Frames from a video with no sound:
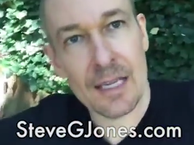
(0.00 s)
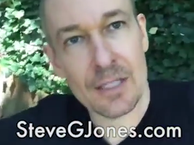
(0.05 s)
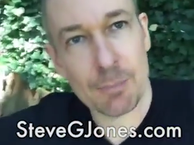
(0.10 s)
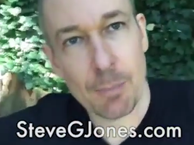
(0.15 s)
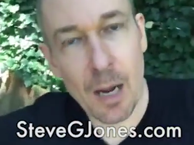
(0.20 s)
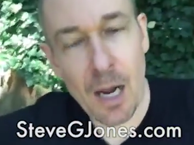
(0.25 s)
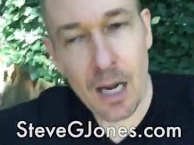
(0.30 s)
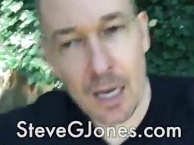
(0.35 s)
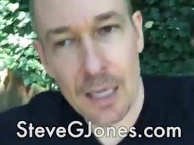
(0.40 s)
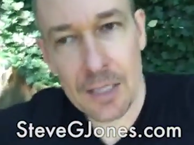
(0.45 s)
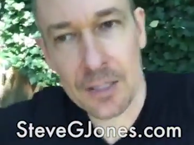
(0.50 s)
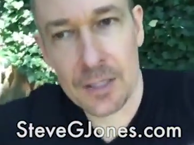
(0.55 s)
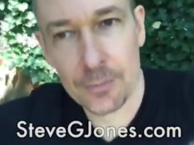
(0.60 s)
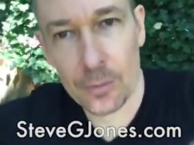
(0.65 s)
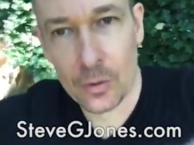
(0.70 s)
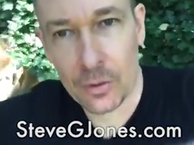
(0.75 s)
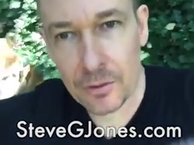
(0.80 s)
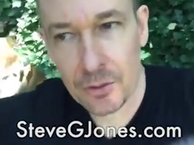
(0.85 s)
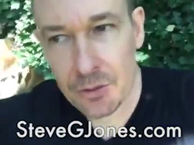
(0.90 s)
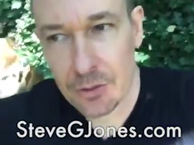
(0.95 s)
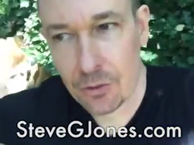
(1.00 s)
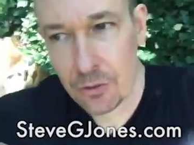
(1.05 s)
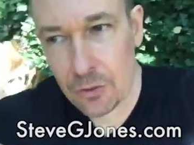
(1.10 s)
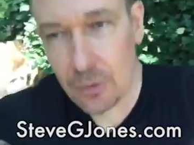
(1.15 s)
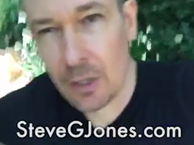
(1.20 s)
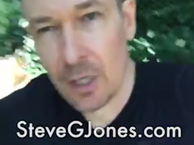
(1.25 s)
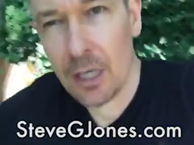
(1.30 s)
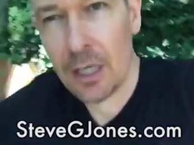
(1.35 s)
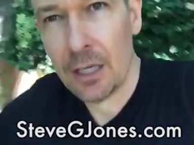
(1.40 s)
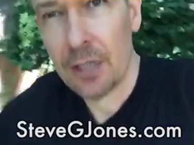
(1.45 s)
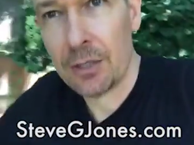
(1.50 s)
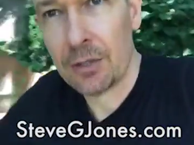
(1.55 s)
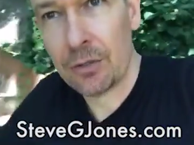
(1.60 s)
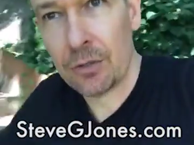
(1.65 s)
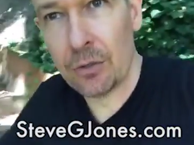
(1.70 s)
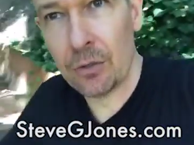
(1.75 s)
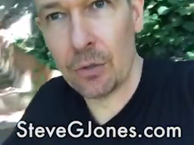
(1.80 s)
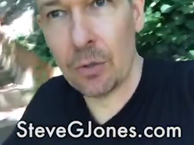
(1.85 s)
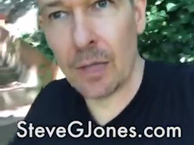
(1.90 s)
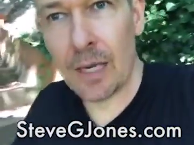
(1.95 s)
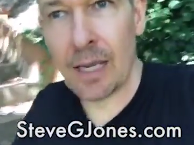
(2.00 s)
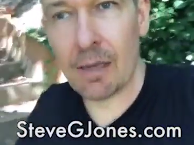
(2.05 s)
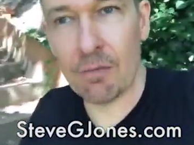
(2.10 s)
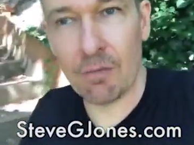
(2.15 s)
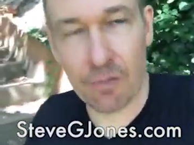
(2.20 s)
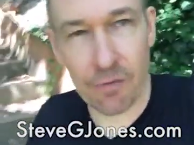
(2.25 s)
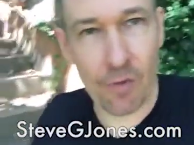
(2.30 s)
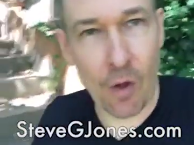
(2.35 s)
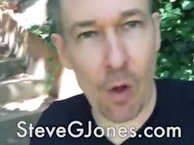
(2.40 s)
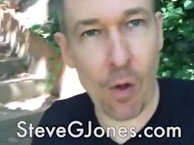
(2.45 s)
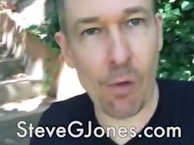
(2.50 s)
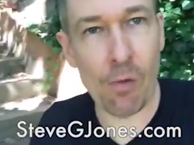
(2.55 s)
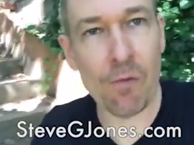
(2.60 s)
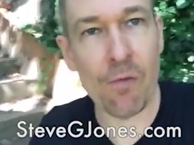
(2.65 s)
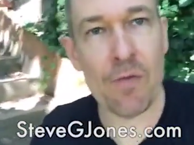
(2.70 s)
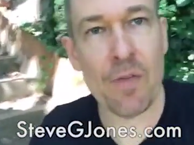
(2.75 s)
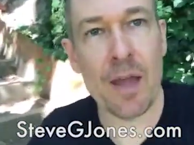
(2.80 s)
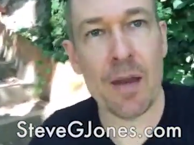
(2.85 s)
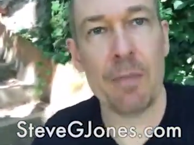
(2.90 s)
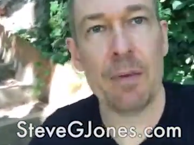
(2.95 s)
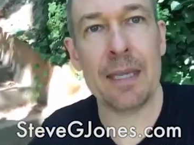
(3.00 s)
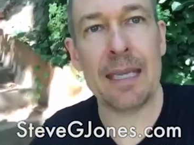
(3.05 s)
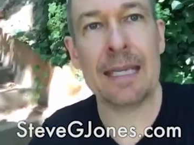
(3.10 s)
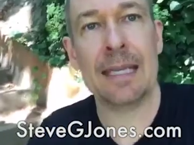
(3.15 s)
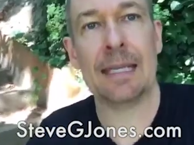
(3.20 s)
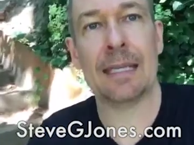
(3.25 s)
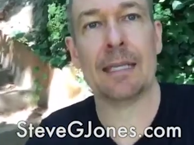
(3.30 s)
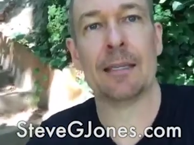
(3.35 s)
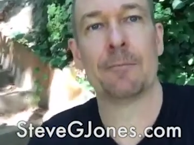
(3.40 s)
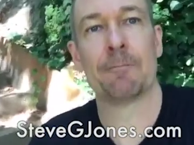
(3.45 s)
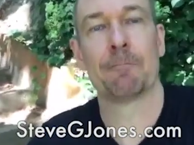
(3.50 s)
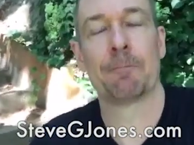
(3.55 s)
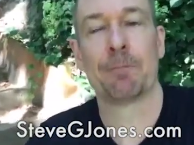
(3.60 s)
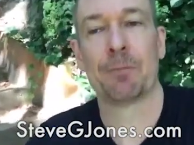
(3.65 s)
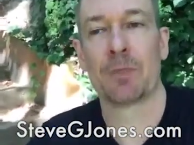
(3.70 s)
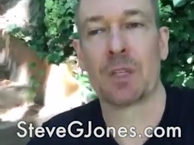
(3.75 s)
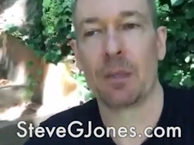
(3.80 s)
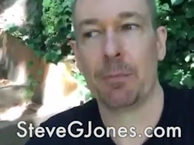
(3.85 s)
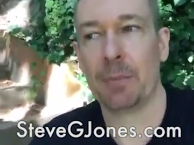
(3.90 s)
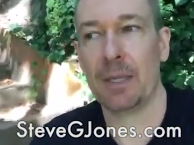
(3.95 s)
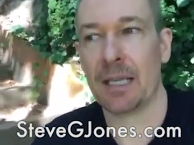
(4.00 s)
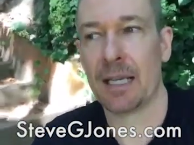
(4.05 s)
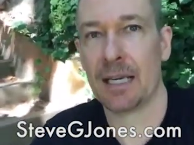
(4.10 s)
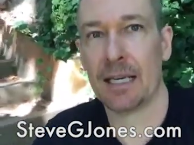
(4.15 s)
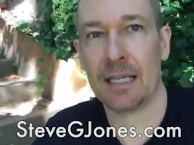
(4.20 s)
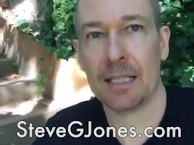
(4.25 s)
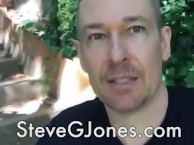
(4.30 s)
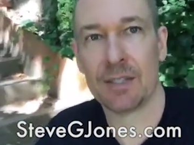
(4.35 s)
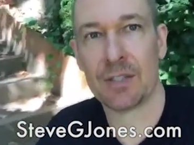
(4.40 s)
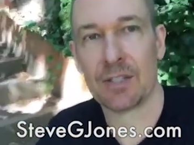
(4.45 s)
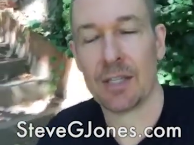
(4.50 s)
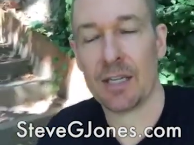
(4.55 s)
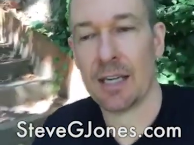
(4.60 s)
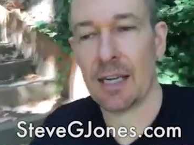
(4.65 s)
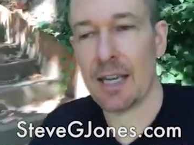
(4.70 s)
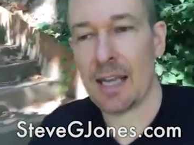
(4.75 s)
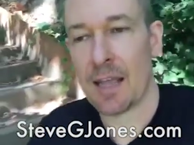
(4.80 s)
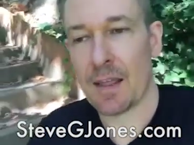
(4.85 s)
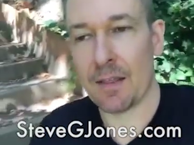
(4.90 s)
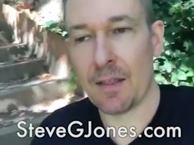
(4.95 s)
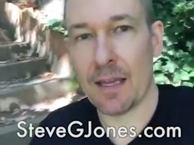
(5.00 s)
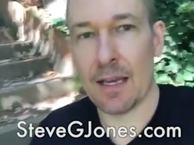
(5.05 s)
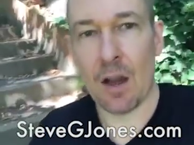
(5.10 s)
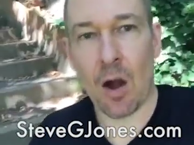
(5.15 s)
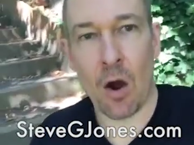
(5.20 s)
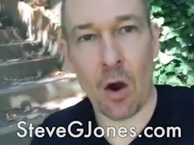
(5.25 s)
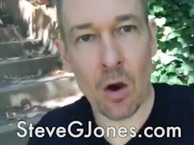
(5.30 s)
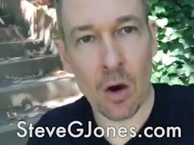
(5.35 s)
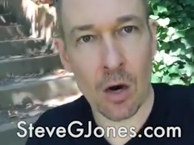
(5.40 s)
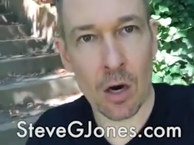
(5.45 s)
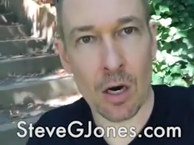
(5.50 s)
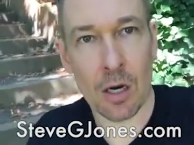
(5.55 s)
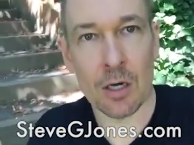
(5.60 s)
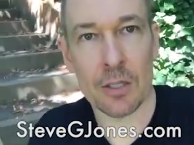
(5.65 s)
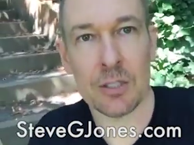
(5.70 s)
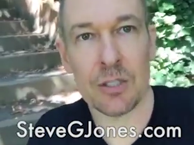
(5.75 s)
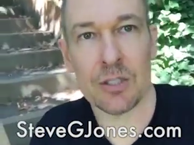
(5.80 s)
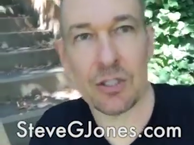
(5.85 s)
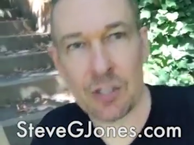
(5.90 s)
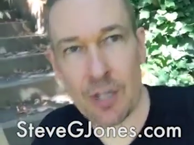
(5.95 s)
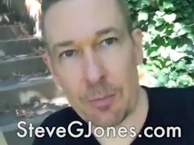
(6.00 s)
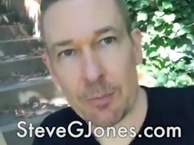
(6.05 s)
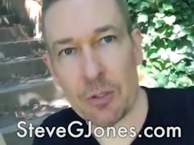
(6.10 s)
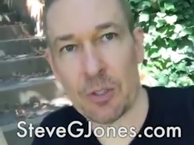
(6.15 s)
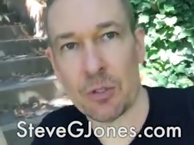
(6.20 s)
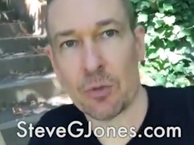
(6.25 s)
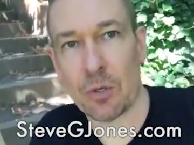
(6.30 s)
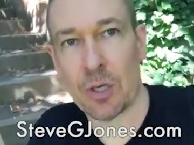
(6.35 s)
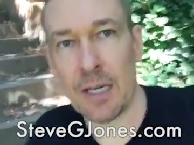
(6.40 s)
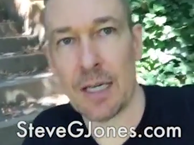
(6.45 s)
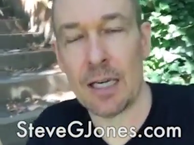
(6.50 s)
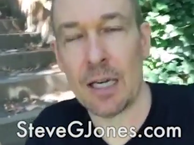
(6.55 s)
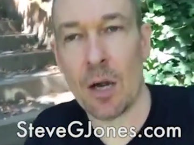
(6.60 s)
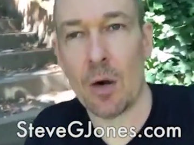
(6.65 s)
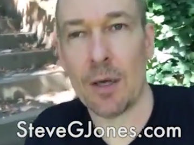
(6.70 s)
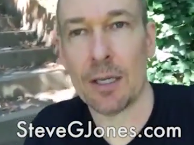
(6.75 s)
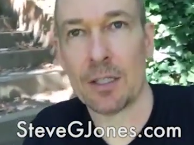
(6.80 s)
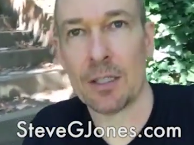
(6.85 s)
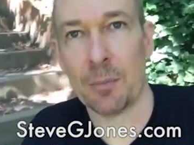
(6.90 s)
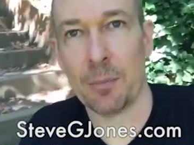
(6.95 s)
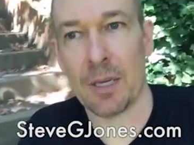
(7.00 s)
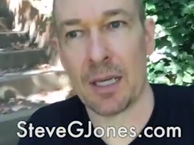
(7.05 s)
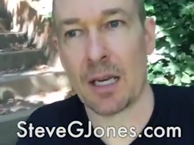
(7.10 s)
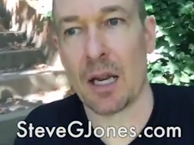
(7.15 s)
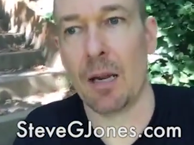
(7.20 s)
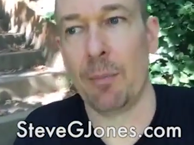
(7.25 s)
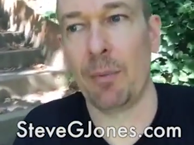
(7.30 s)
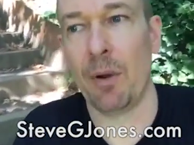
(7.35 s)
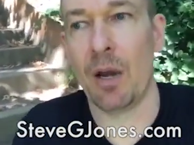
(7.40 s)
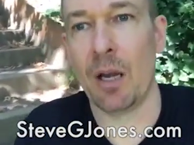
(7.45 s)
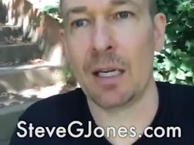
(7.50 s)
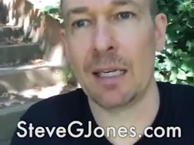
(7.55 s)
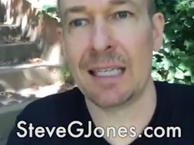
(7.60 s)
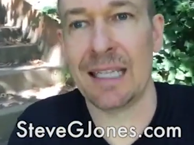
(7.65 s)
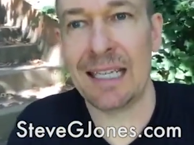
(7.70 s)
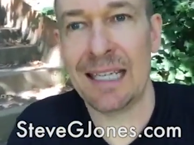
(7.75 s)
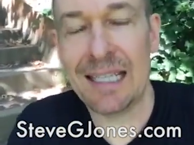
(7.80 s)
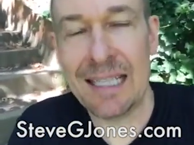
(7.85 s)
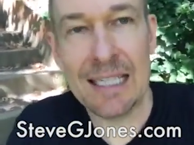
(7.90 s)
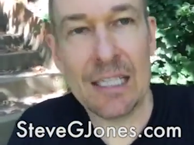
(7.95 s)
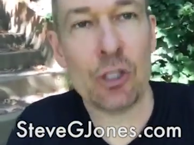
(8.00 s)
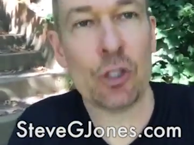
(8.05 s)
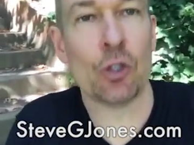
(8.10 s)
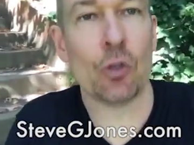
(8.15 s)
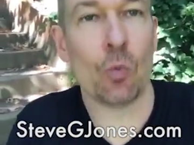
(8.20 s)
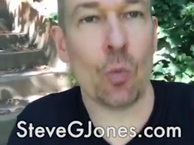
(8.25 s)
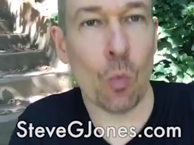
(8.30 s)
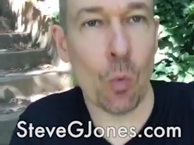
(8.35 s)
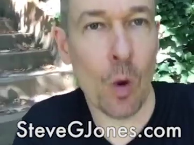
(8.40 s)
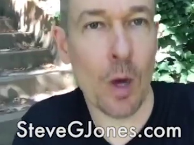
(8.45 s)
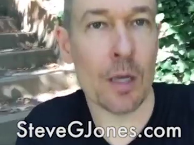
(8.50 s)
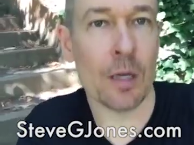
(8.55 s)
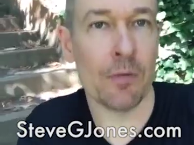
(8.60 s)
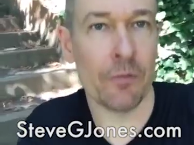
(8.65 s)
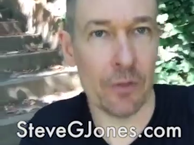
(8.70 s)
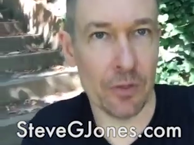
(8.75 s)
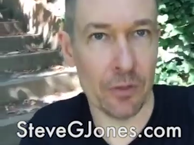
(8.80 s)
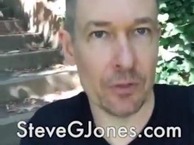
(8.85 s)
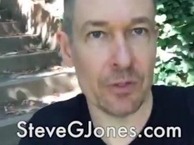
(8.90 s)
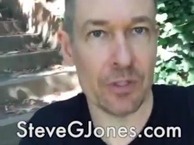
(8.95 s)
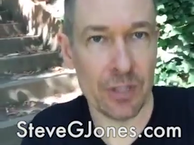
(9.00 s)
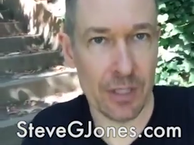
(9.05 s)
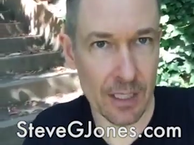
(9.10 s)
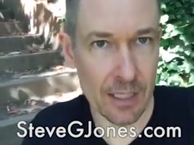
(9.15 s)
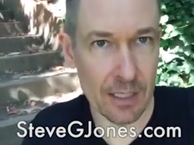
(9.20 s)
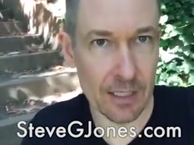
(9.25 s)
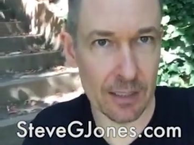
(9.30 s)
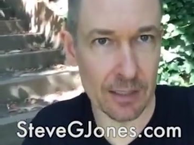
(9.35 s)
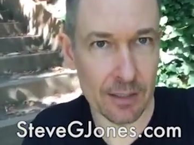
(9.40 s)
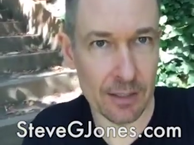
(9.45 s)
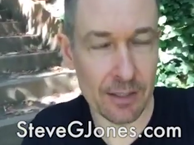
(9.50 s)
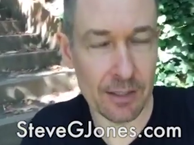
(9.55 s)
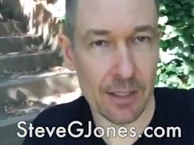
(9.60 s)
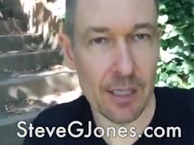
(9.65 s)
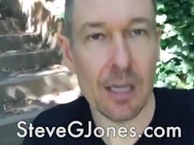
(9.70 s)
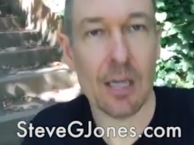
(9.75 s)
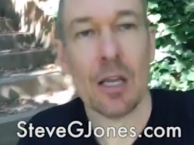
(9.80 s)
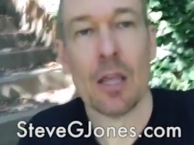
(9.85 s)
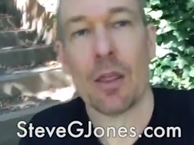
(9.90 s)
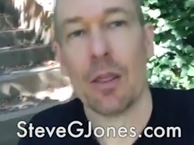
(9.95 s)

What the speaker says: as possible to involve them in it, because they are to some degree going to pick up on each one of those things.